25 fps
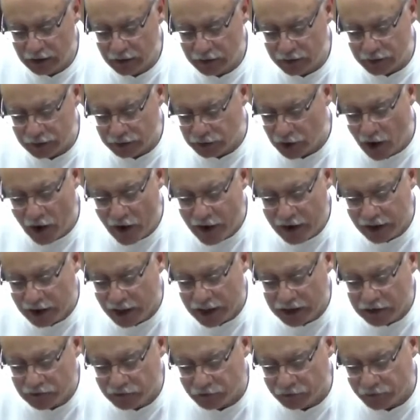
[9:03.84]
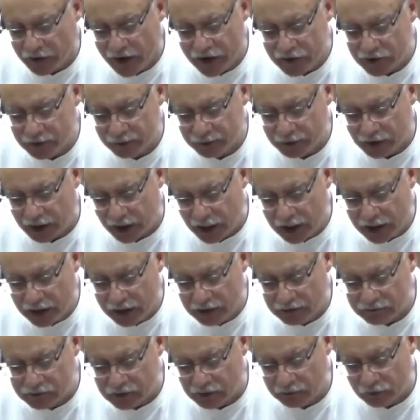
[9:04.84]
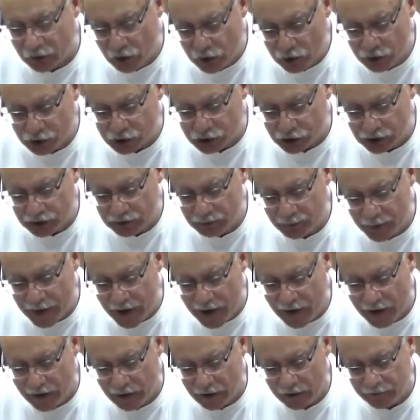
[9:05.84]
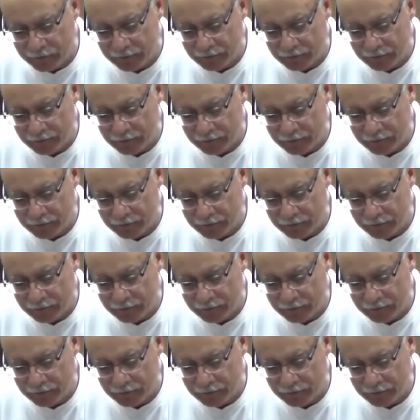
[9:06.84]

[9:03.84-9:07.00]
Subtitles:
the dark unfathomed caves of ocean bear.